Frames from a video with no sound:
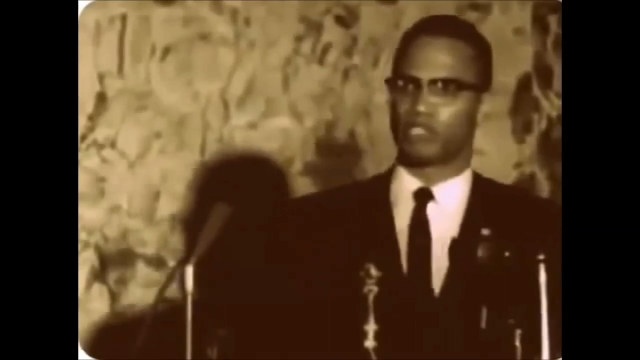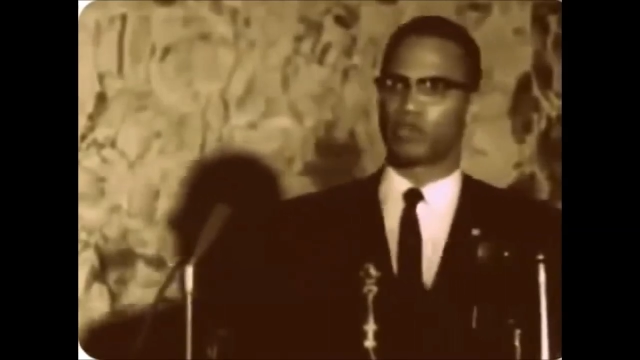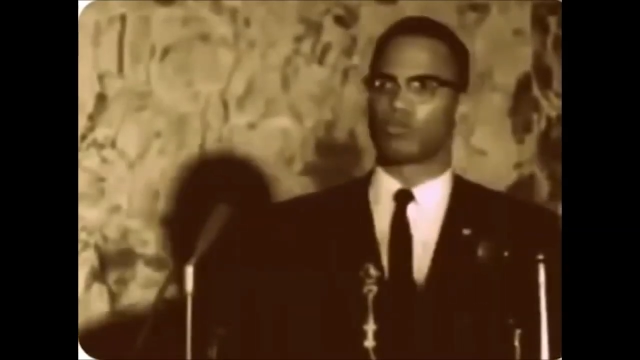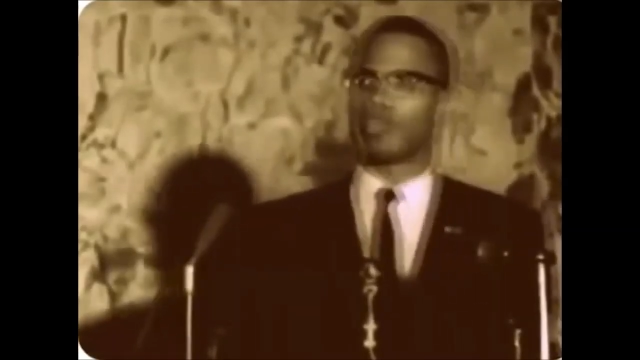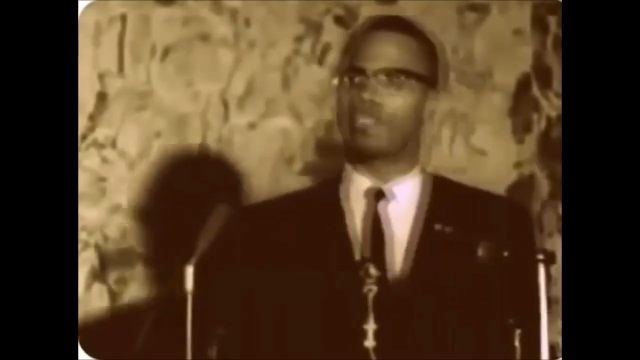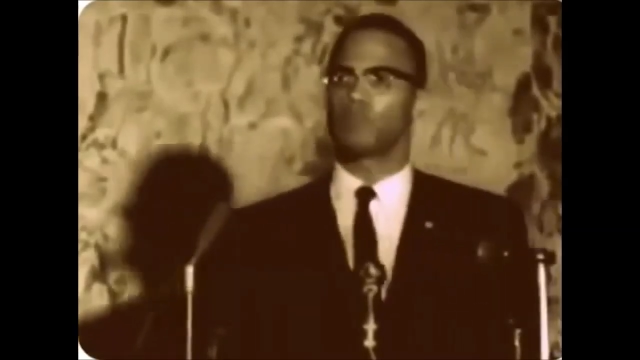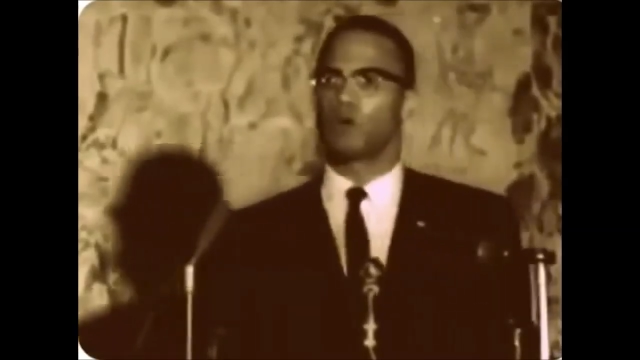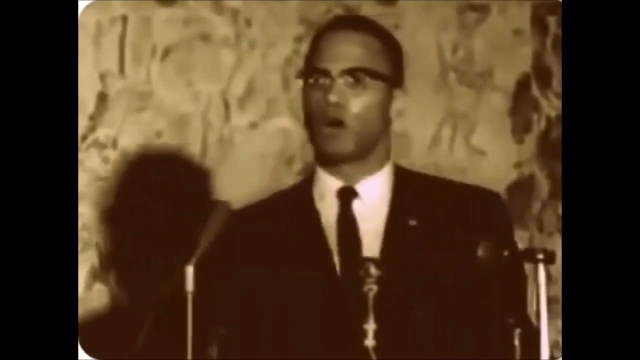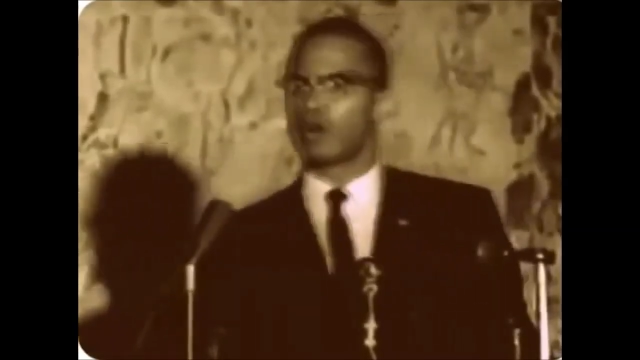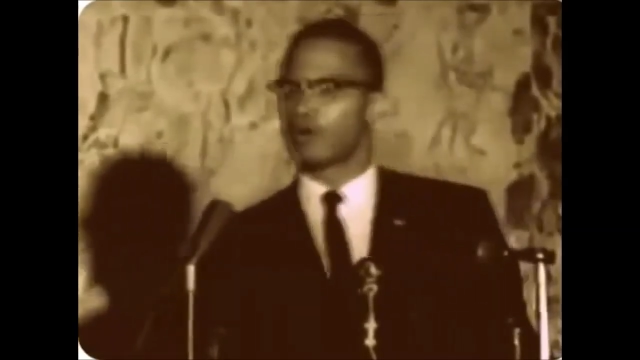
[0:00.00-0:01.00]
but you can
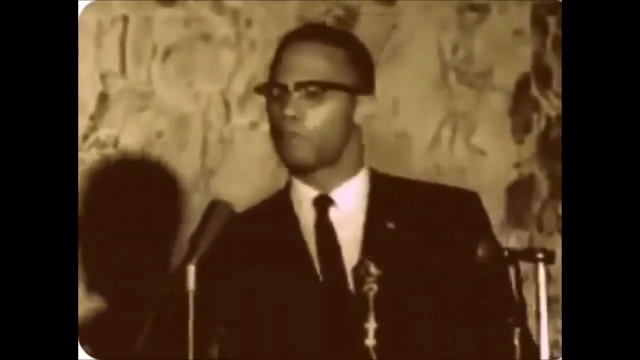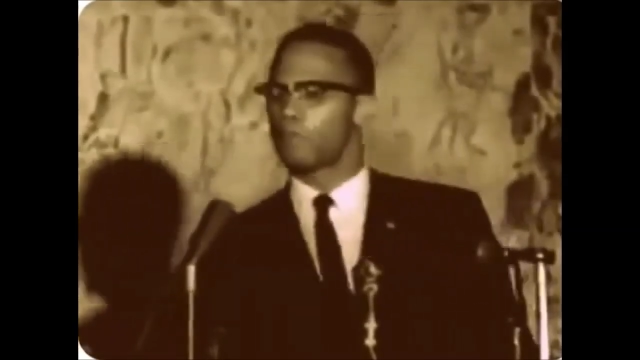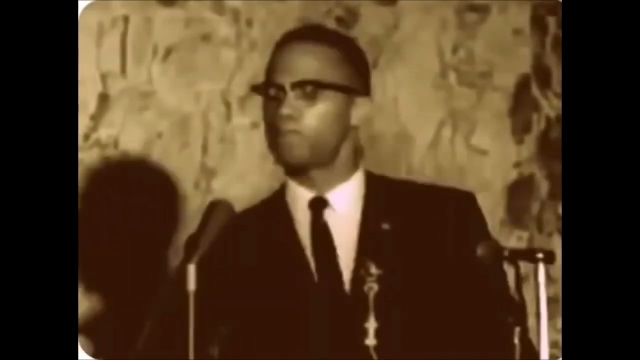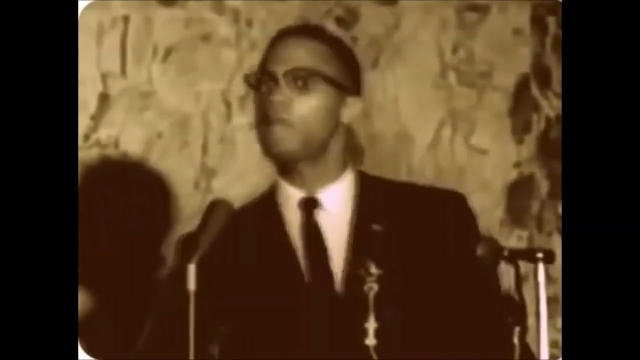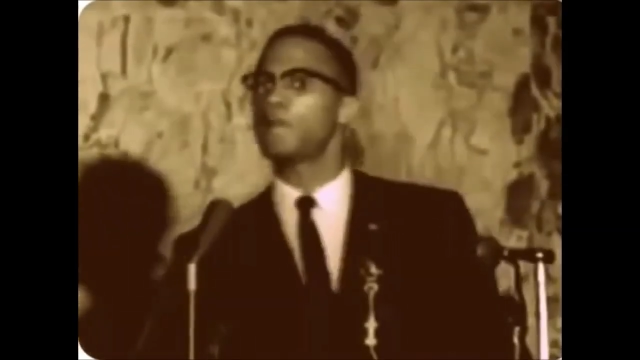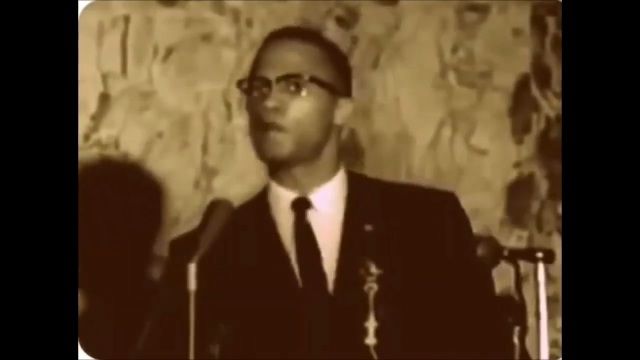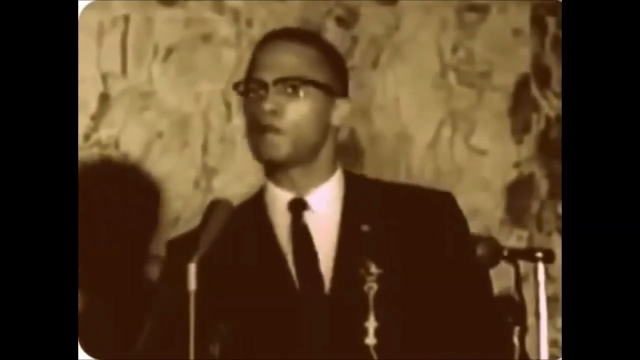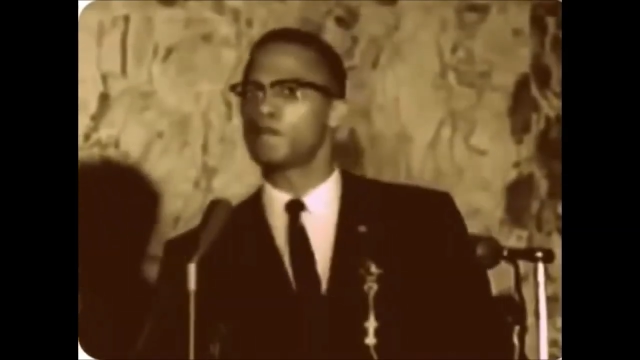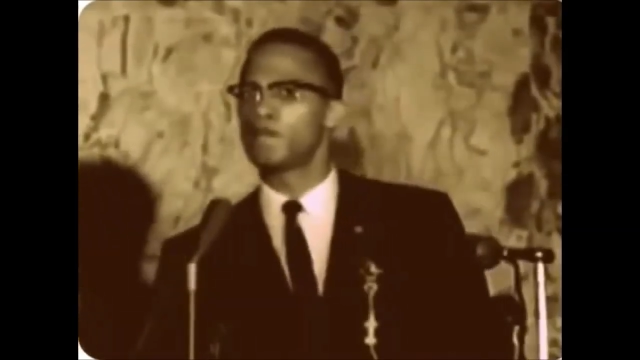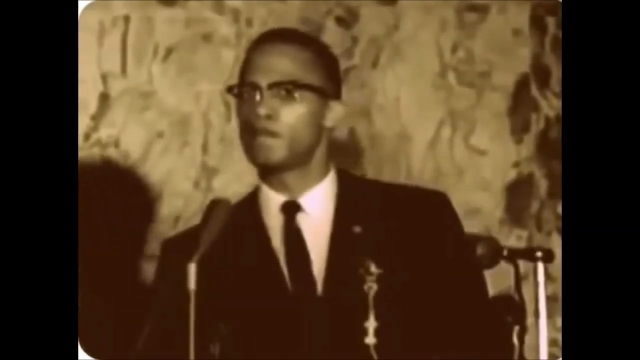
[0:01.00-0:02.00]
reach more
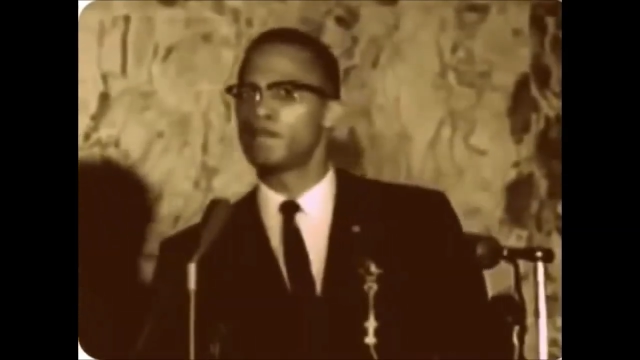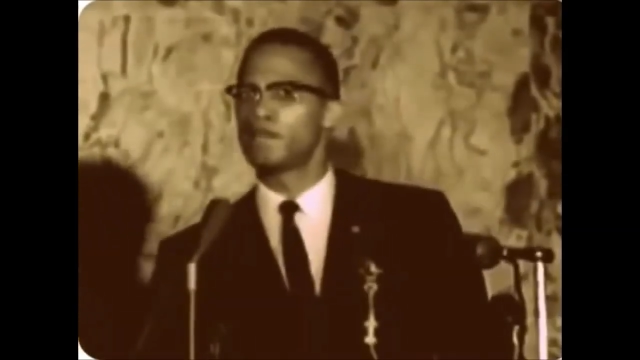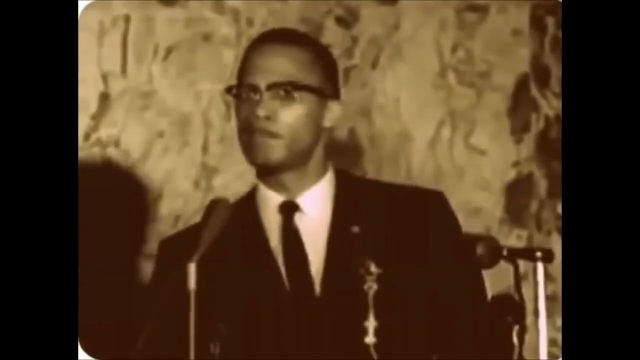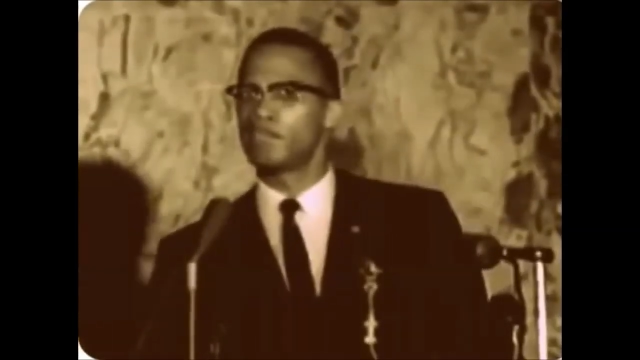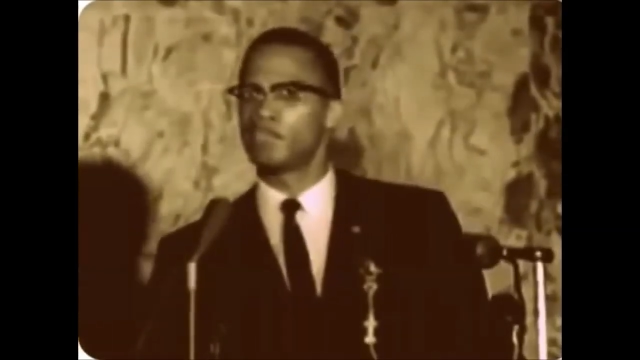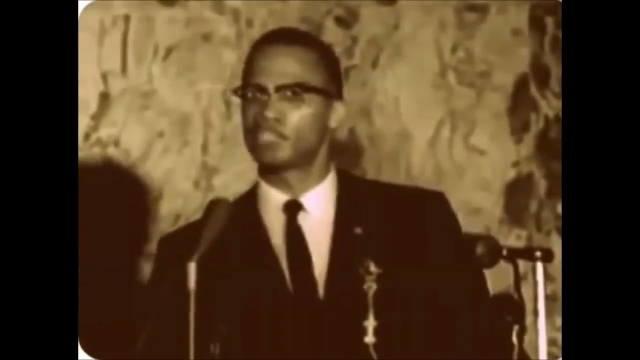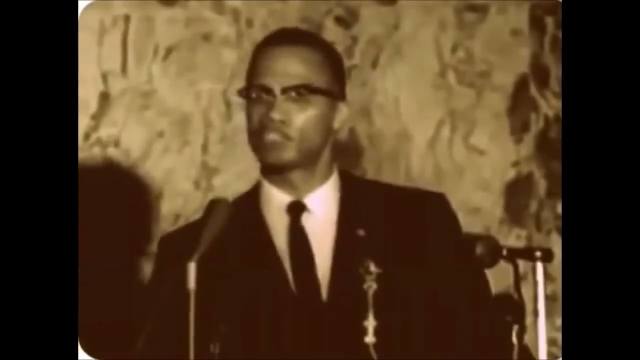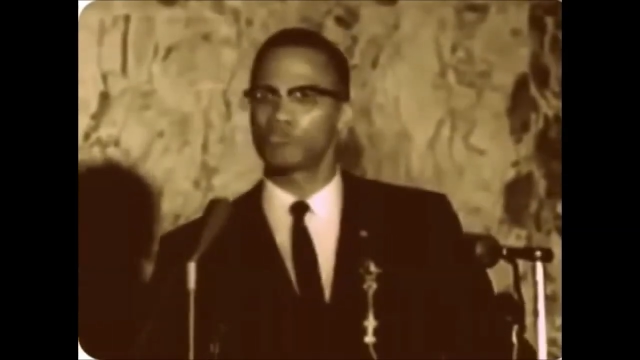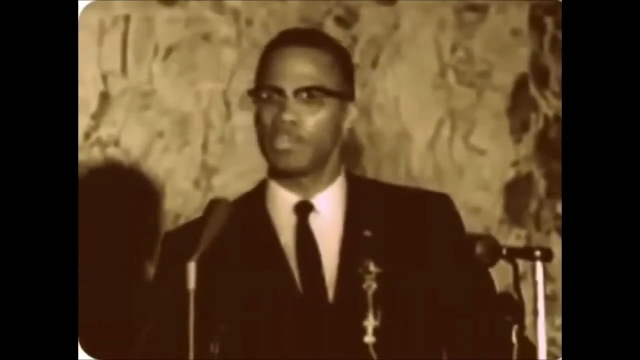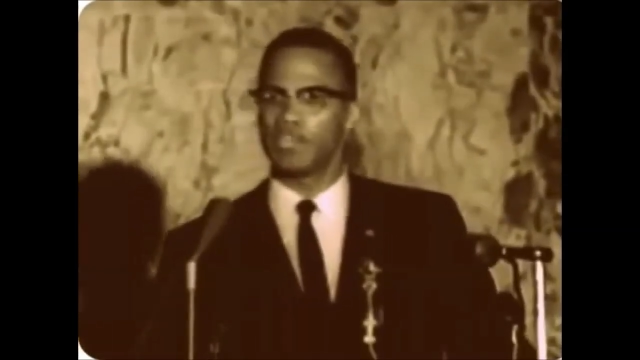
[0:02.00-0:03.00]
people
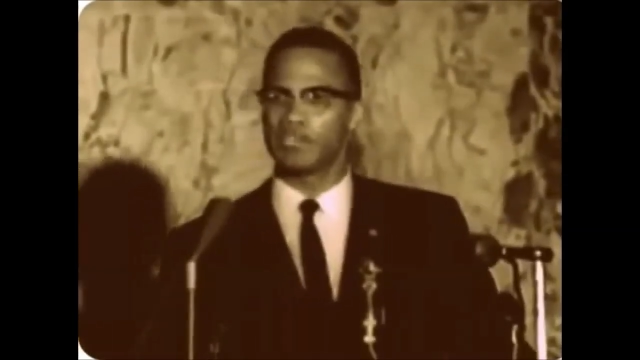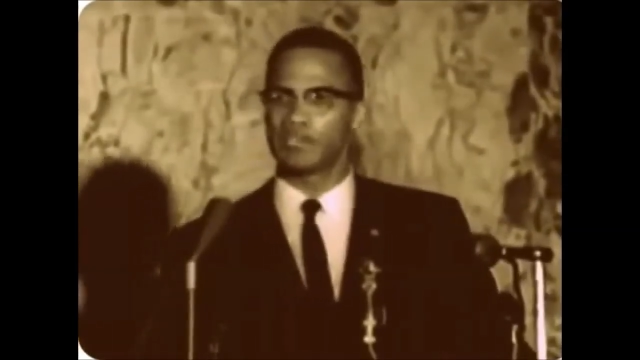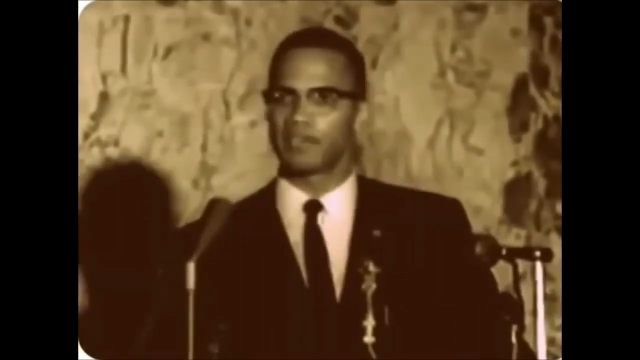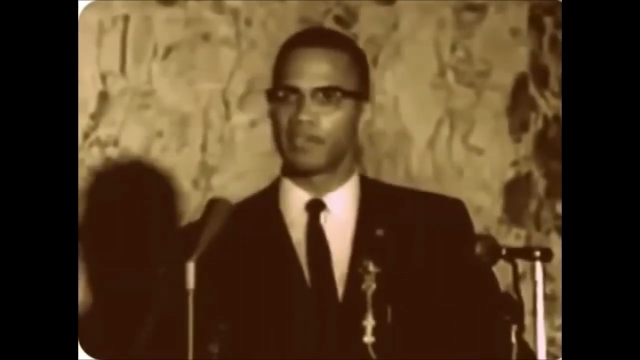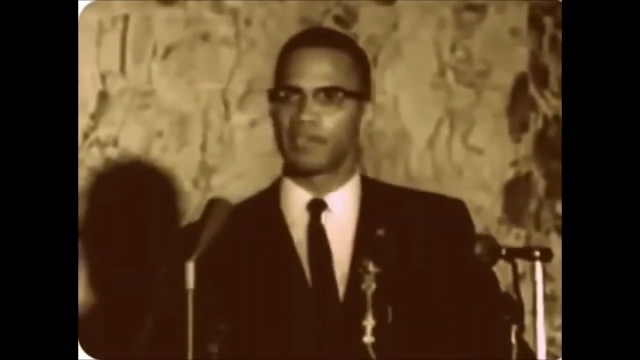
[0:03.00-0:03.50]
in the street